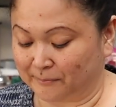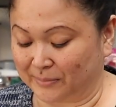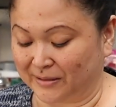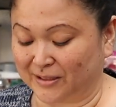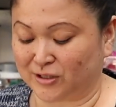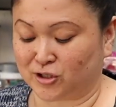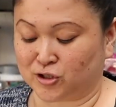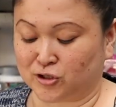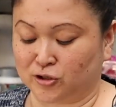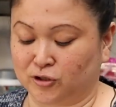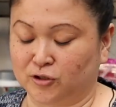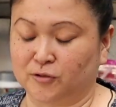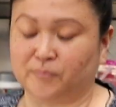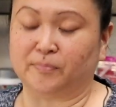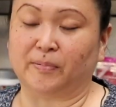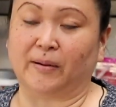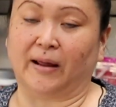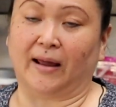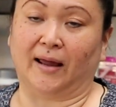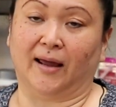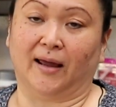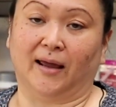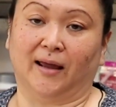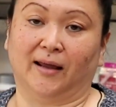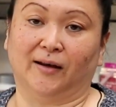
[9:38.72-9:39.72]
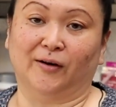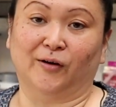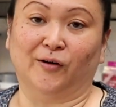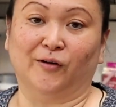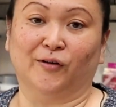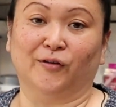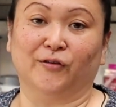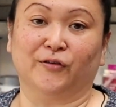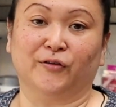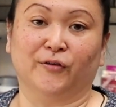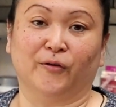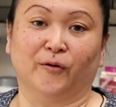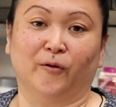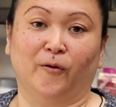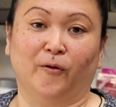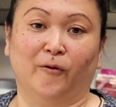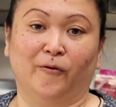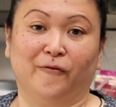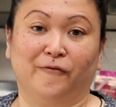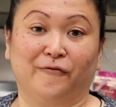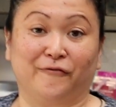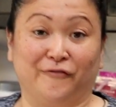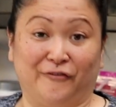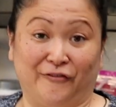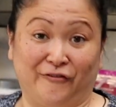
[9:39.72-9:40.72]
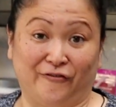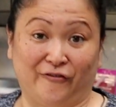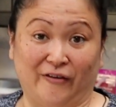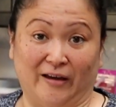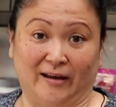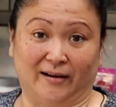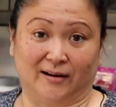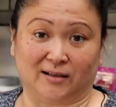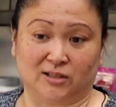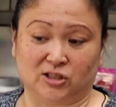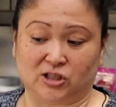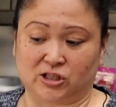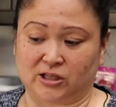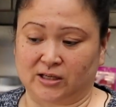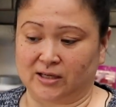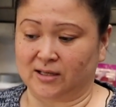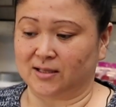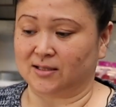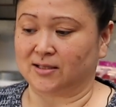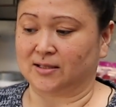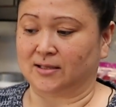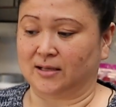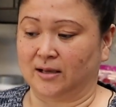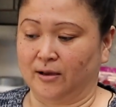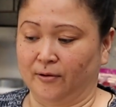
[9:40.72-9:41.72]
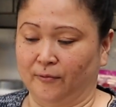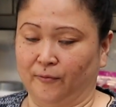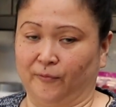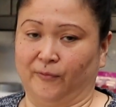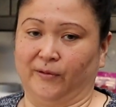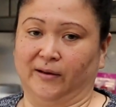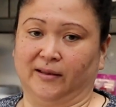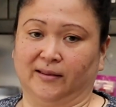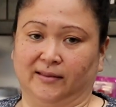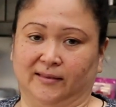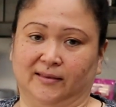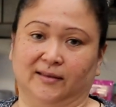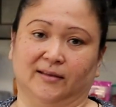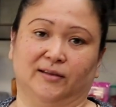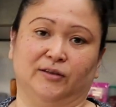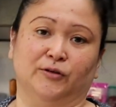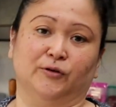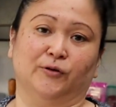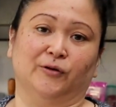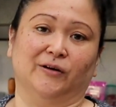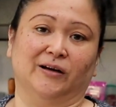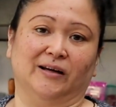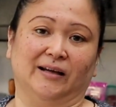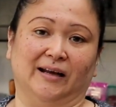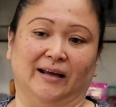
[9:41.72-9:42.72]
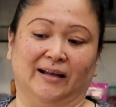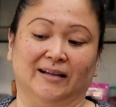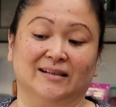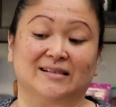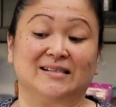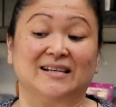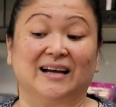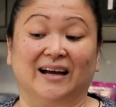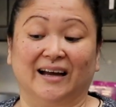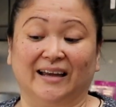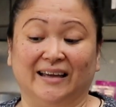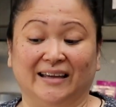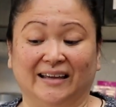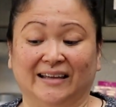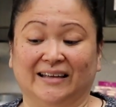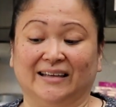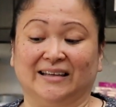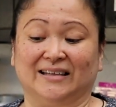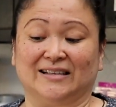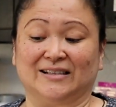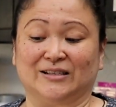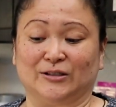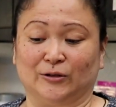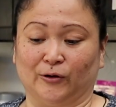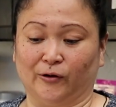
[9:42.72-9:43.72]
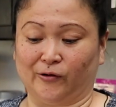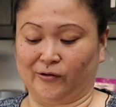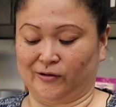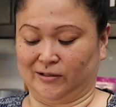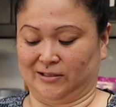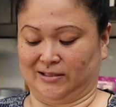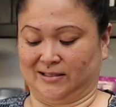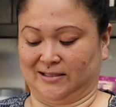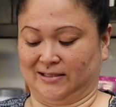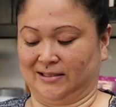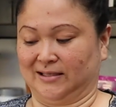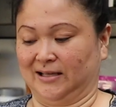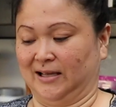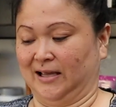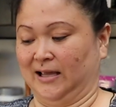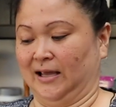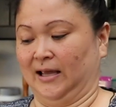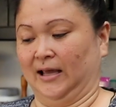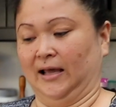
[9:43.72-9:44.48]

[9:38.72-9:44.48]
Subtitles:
beetroot and also feta cheese with the yogurt and tahini sauce.